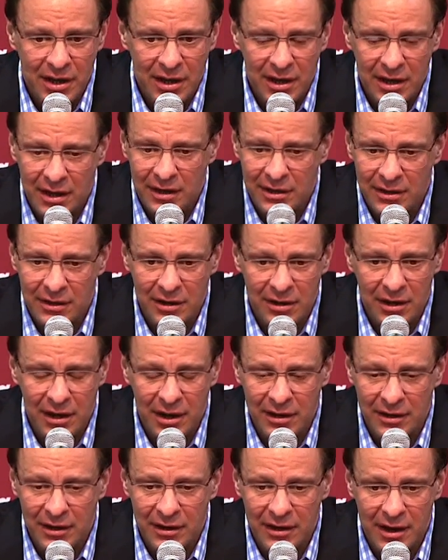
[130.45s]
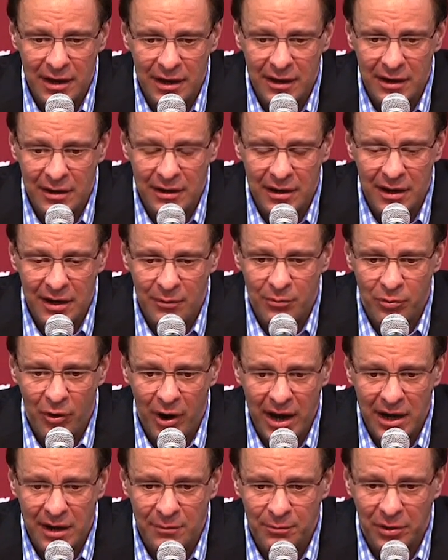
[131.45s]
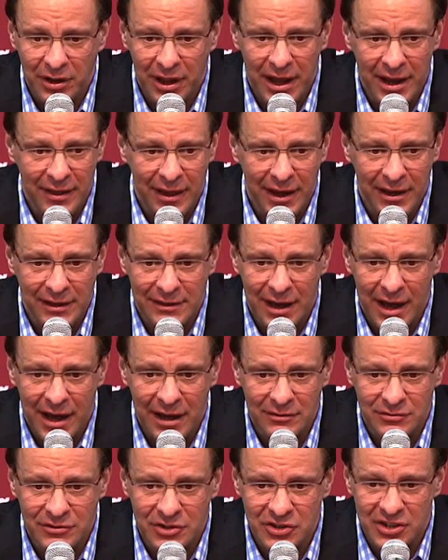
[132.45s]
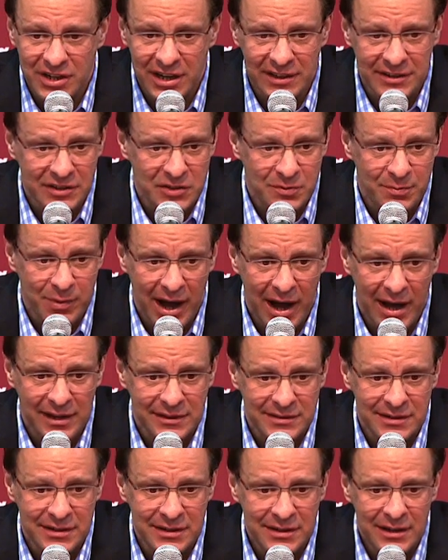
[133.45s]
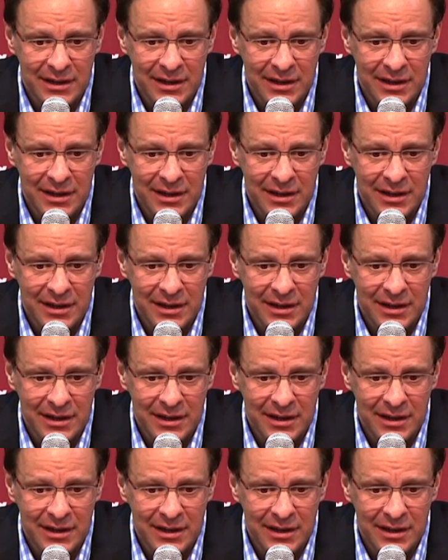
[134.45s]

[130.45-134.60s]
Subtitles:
in a break play like that, just get the spots